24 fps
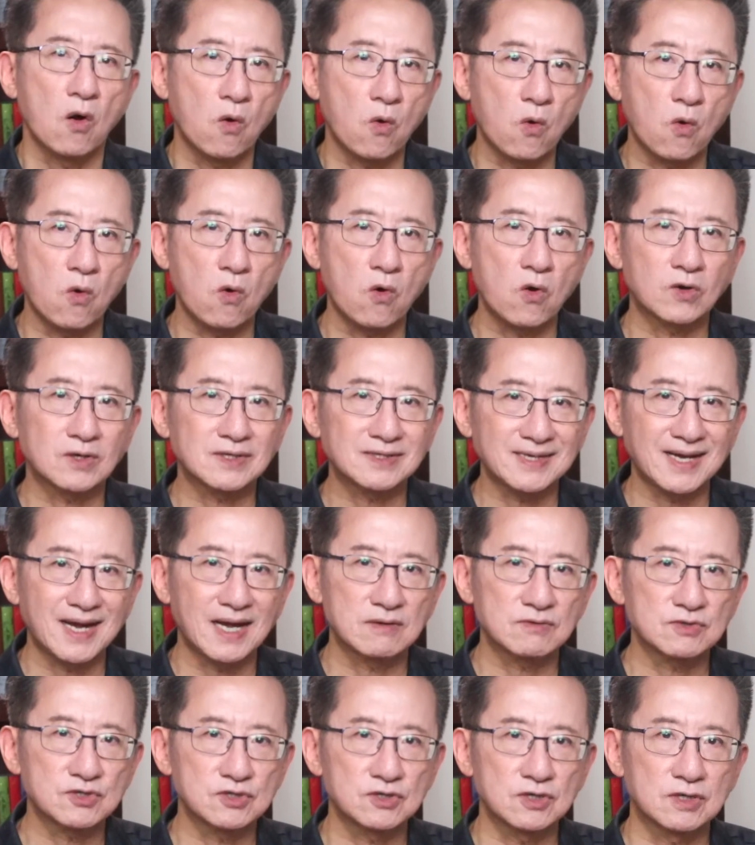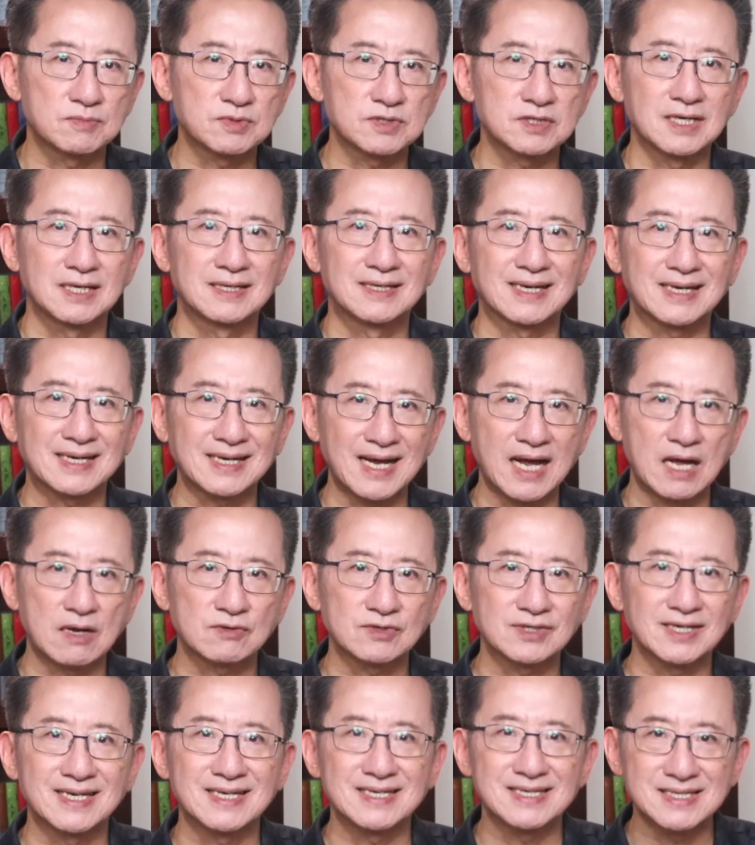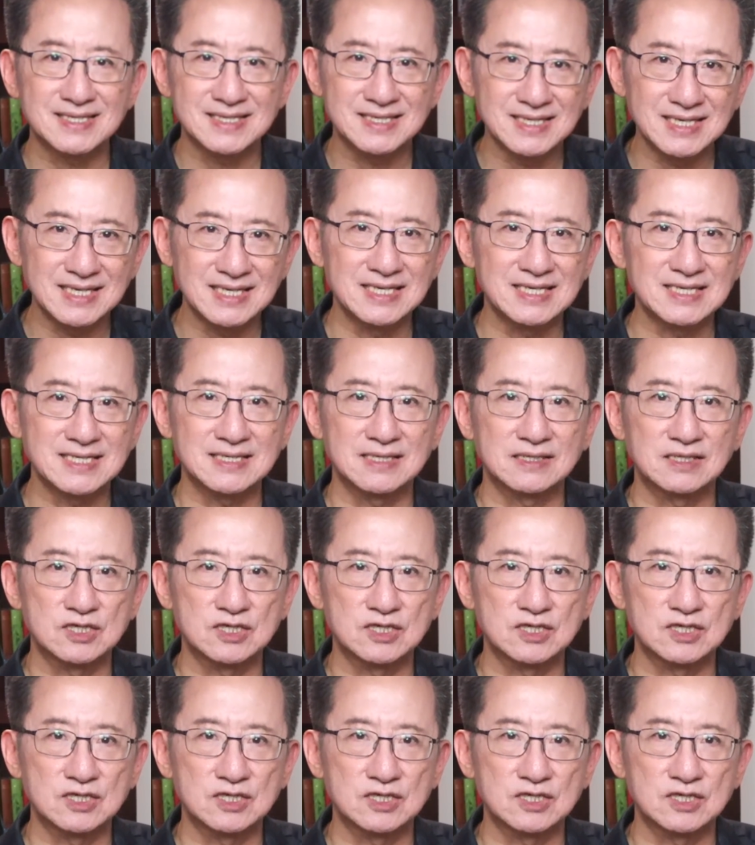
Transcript: all townships in the county ceased